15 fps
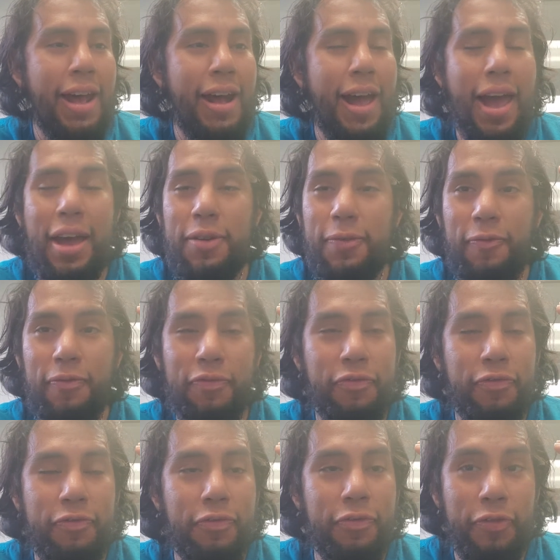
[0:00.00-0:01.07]
and
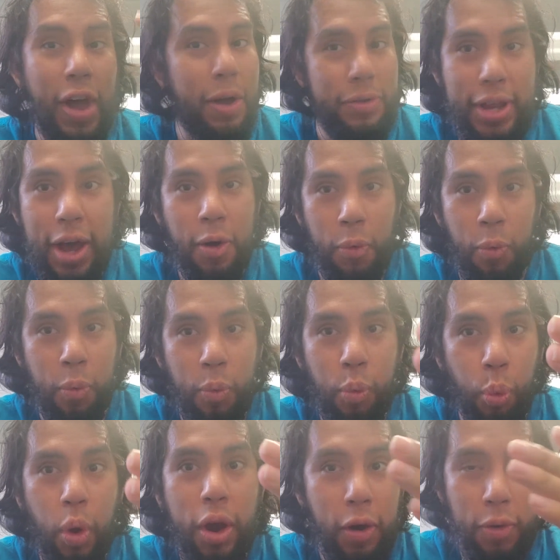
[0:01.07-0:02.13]
found out
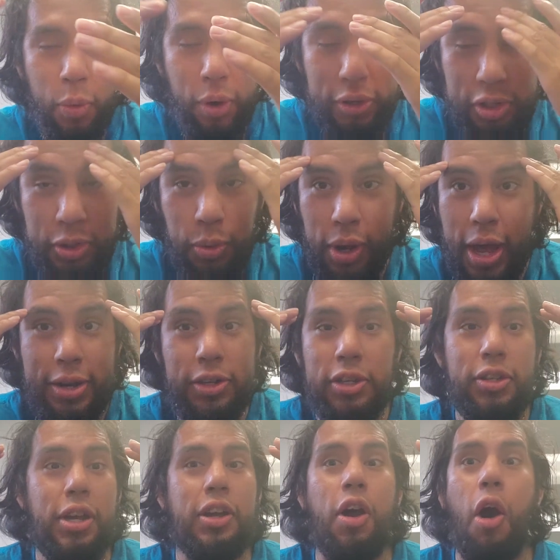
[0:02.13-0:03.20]
where it was she was and
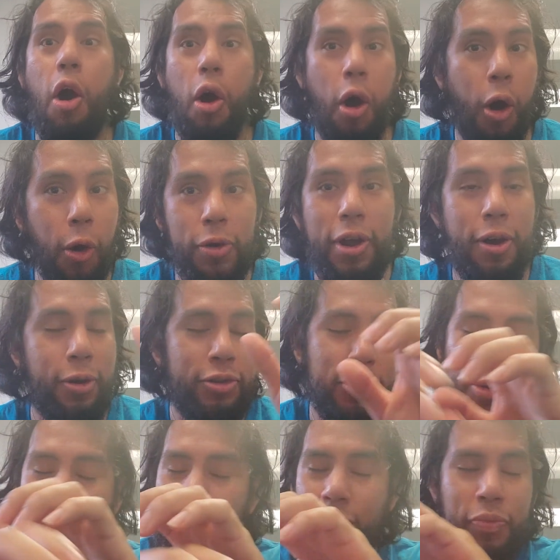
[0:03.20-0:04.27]
she's like oh no
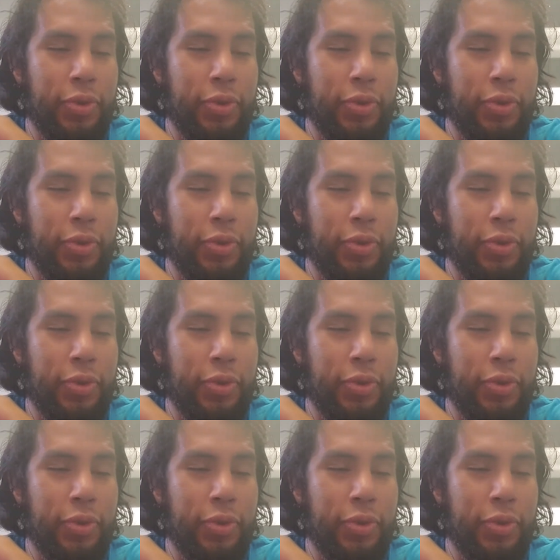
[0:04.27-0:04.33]
so